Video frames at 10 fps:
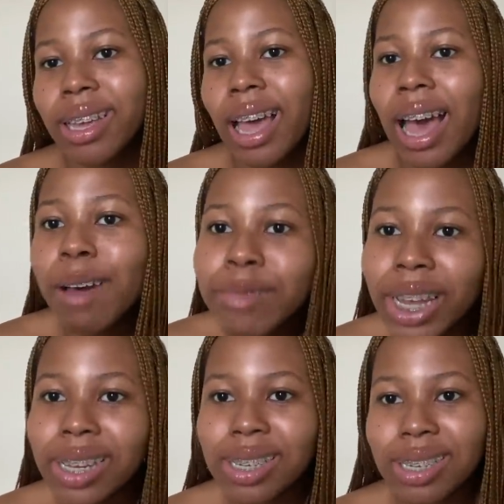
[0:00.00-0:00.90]
I'm
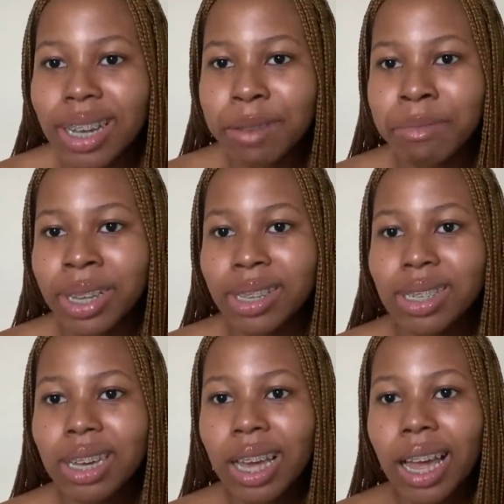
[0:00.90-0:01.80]
the entertainment.
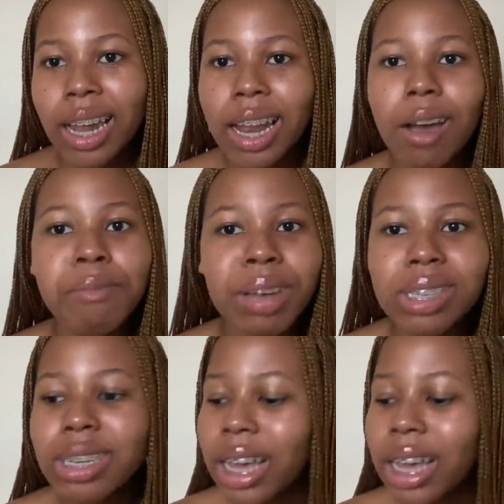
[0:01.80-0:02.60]
Now imagine,